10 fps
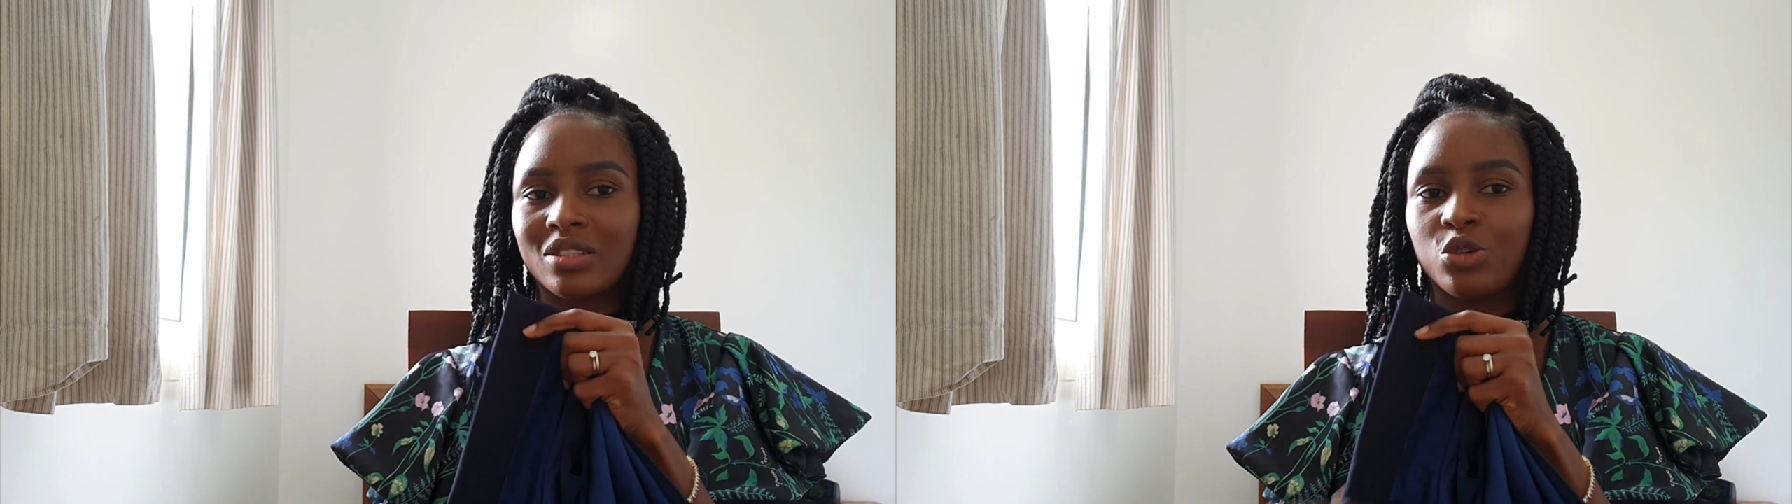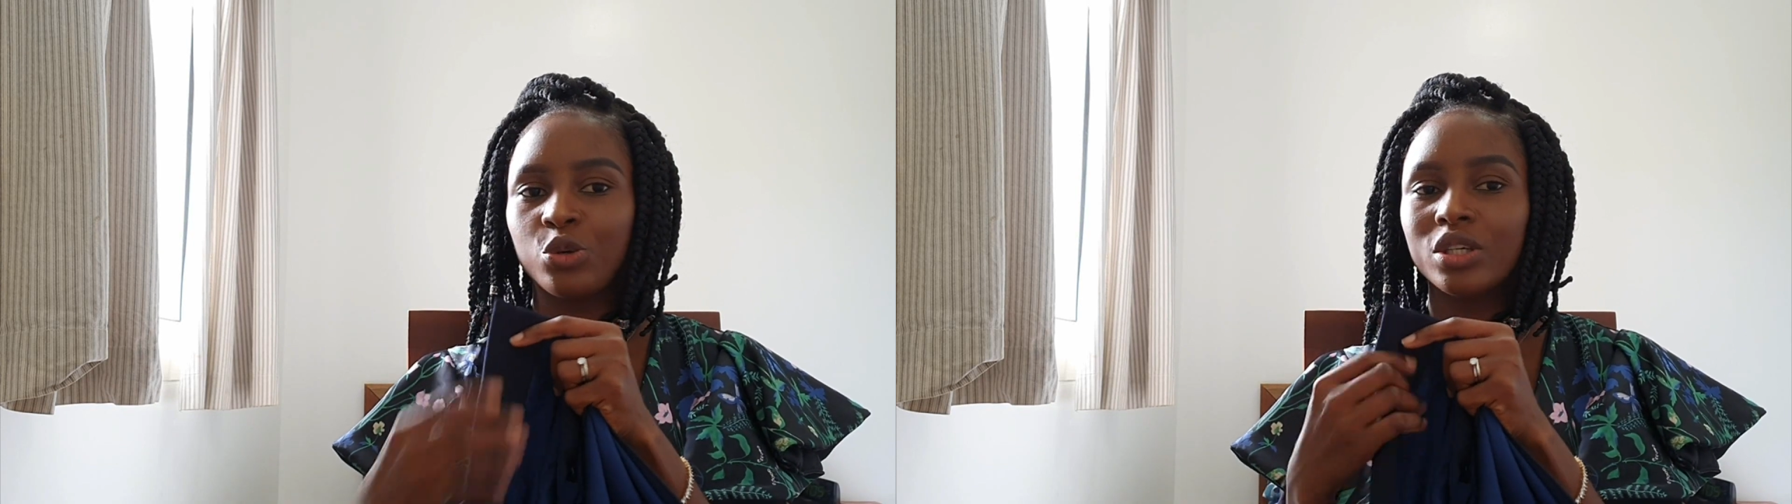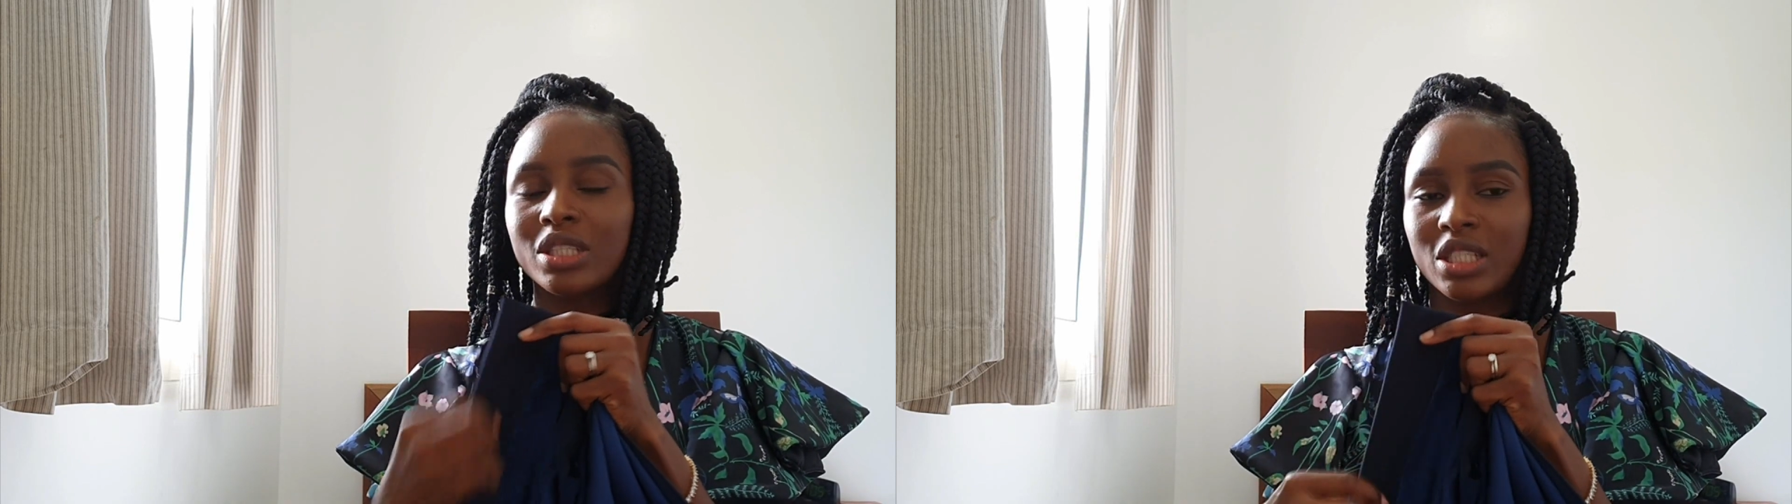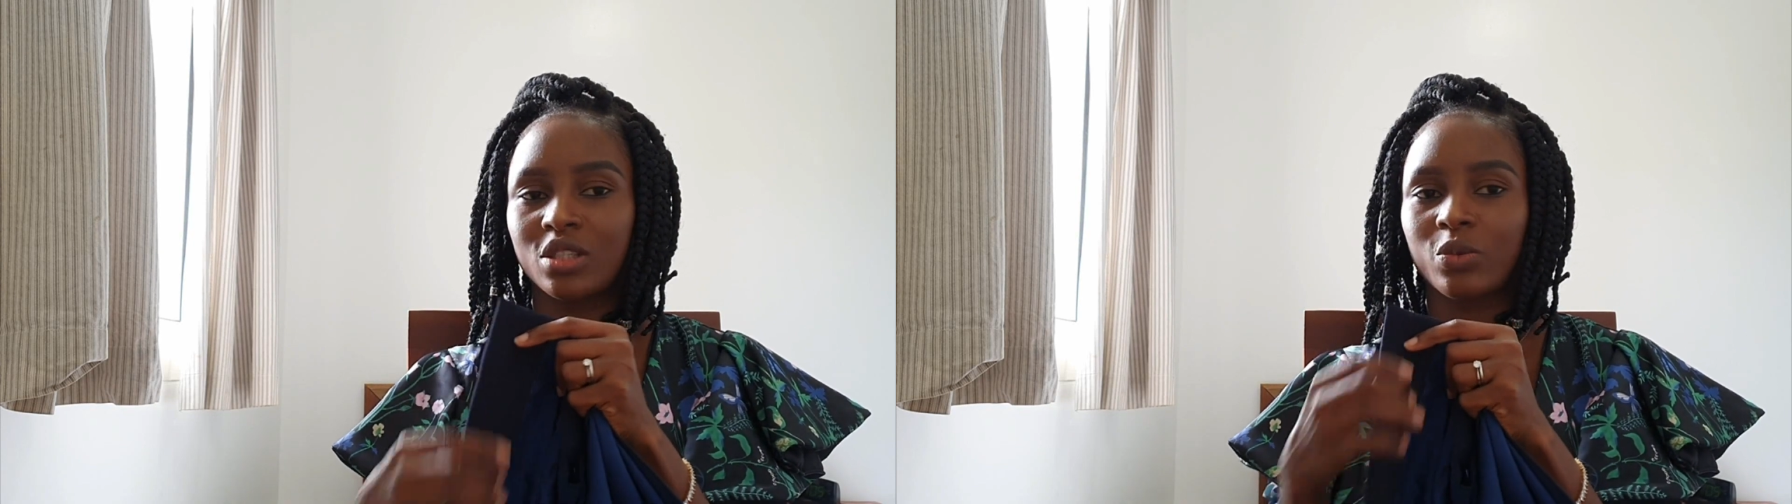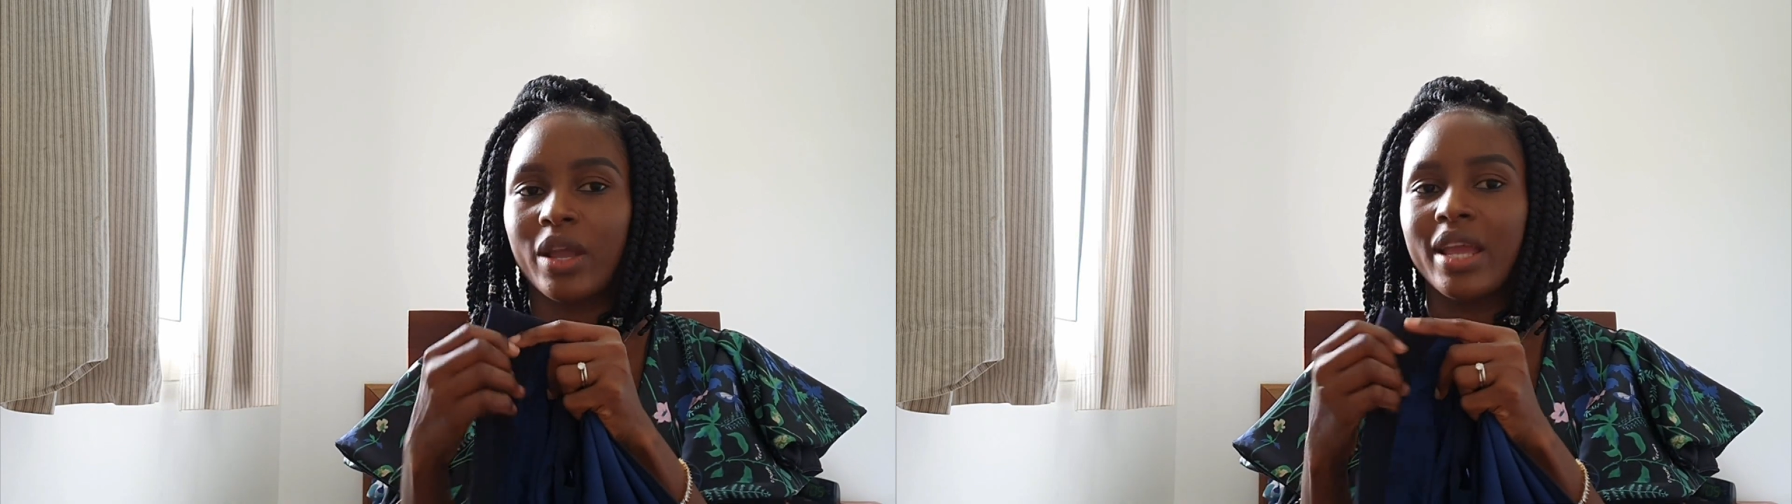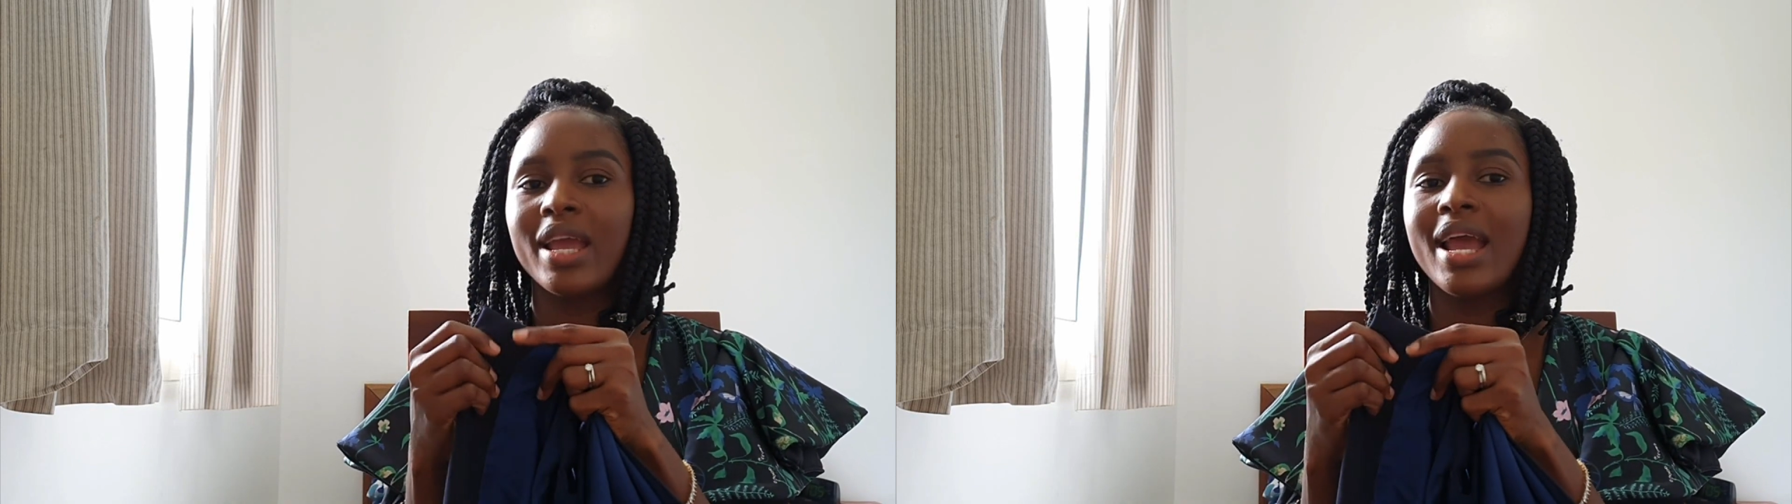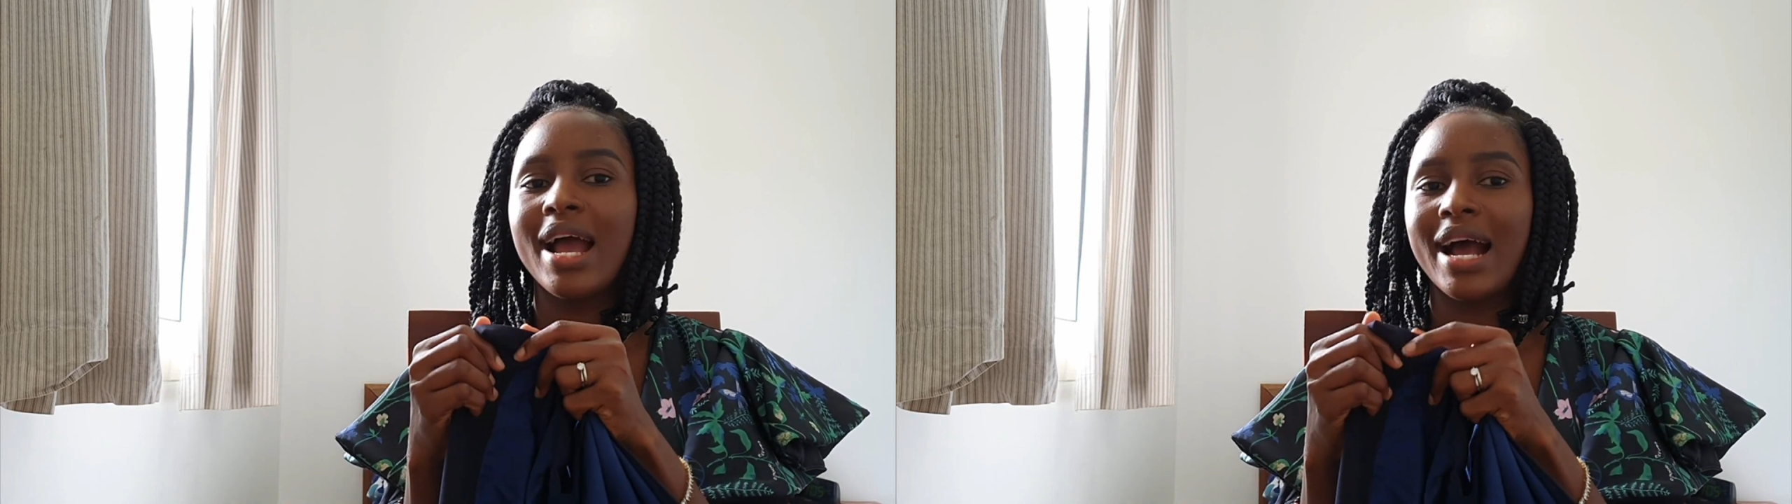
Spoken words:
to look this way,